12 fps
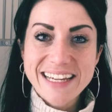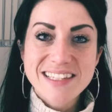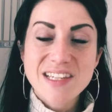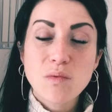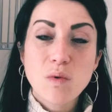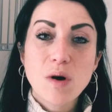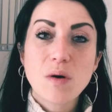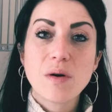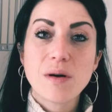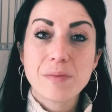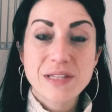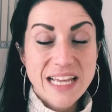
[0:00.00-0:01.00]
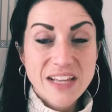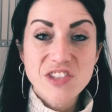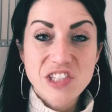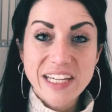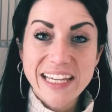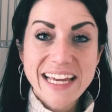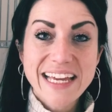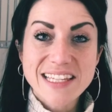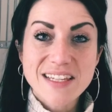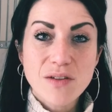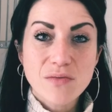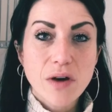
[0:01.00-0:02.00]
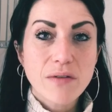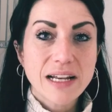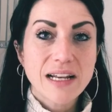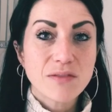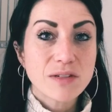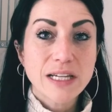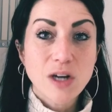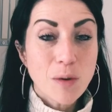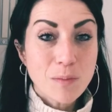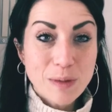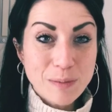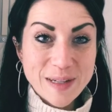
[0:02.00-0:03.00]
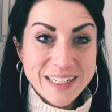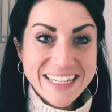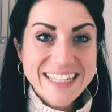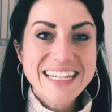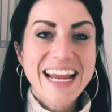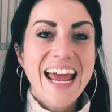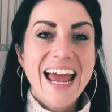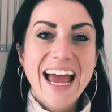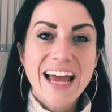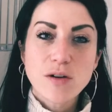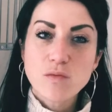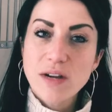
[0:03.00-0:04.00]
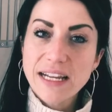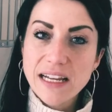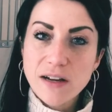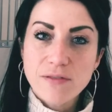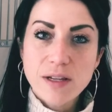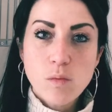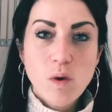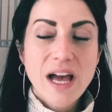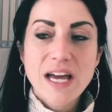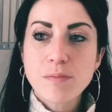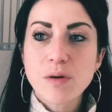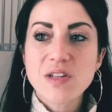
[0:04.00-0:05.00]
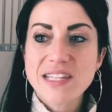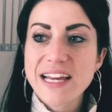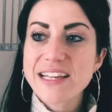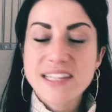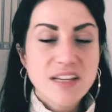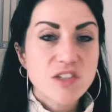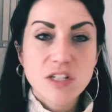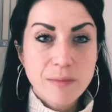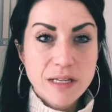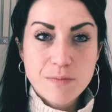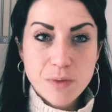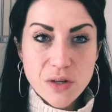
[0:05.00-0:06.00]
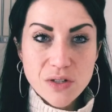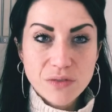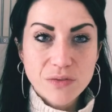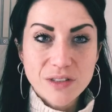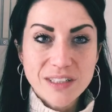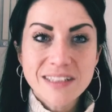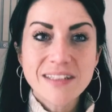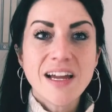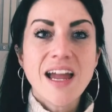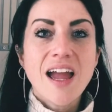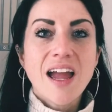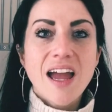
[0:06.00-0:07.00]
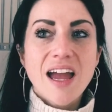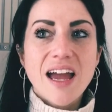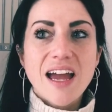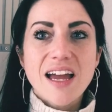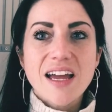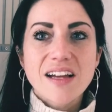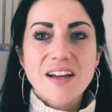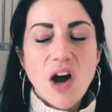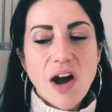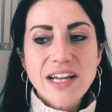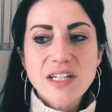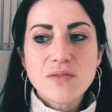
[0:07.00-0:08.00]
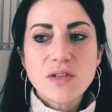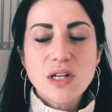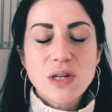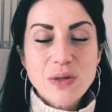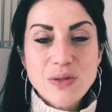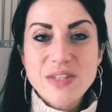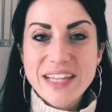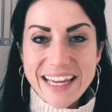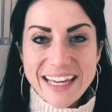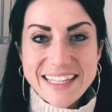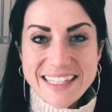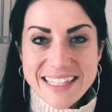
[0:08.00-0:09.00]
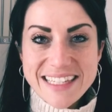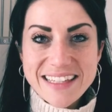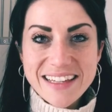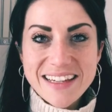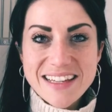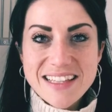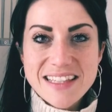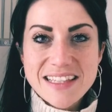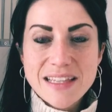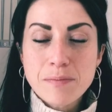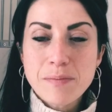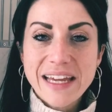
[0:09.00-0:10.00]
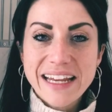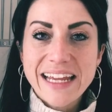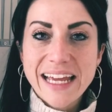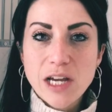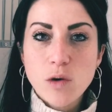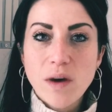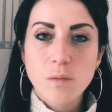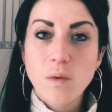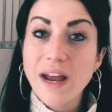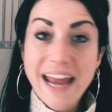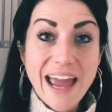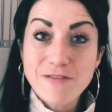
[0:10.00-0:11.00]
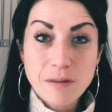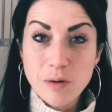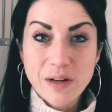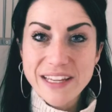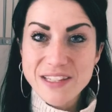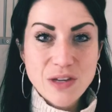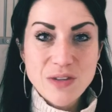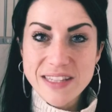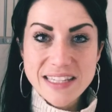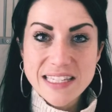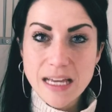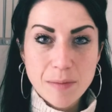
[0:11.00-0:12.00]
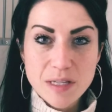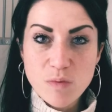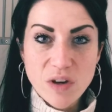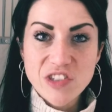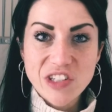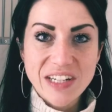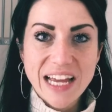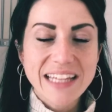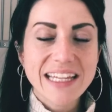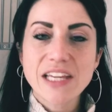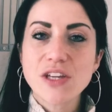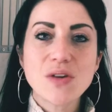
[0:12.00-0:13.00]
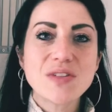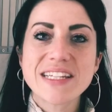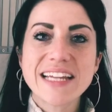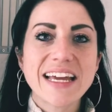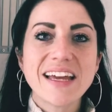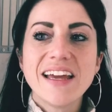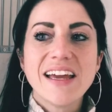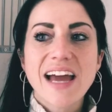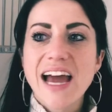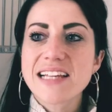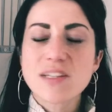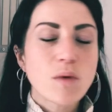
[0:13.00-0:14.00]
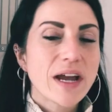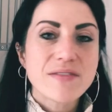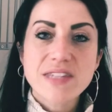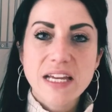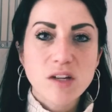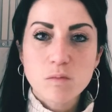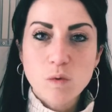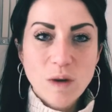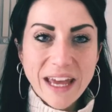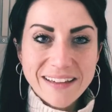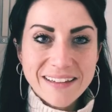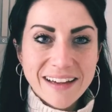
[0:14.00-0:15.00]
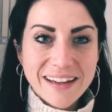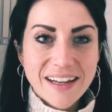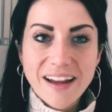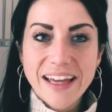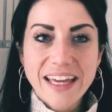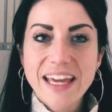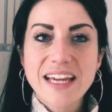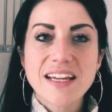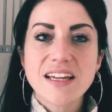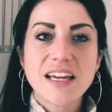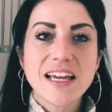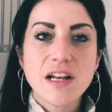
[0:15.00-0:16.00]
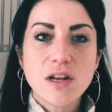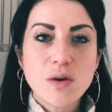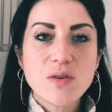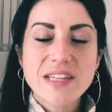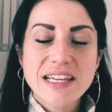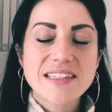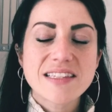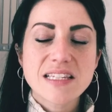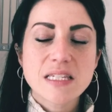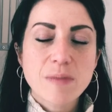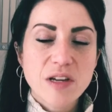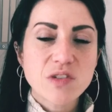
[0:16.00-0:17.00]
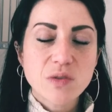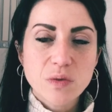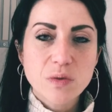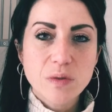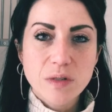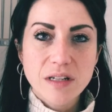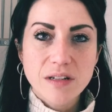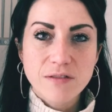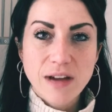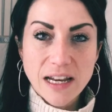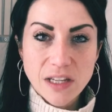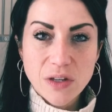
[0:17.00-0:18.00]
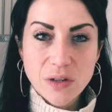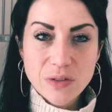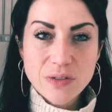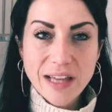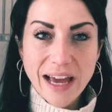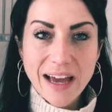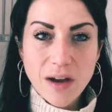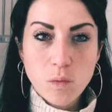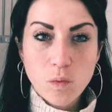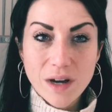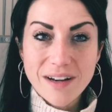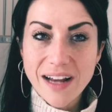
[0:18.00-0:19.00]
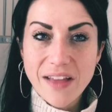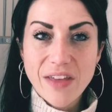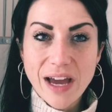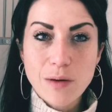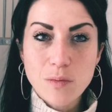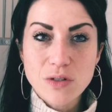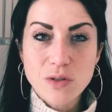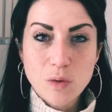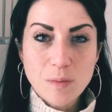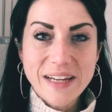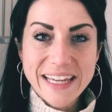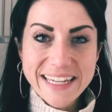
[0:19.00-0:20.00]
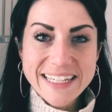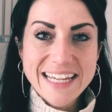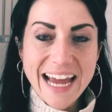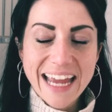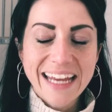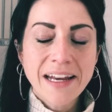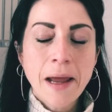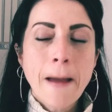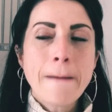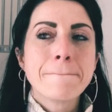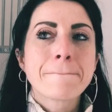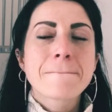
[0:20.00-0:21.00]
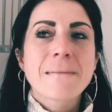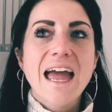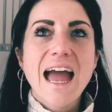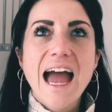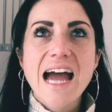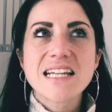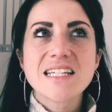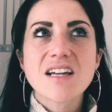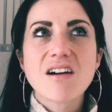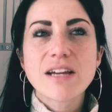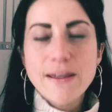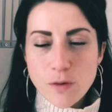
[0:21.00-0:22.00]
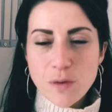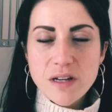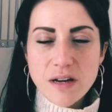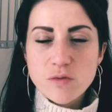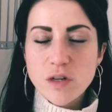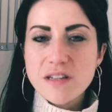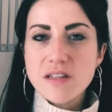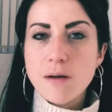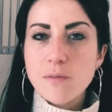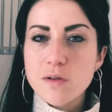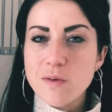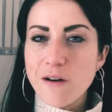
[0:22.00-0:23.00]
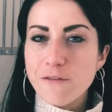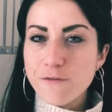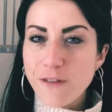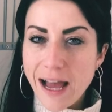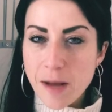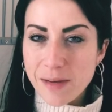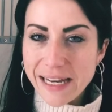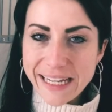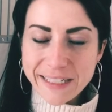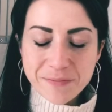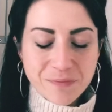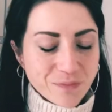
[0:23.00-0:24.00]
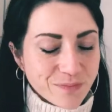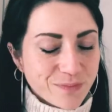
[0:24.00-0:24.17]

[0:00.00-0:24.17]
it. So what potentially is a very lovely compliment and a really lovely word, because it essentially means beautiful, kind of loses the meaning when everybody is using the same expression and they're using it as a way of saying good morning. Like it loses the special value that a word like that would normally contain. And I'll give you another example as well, family.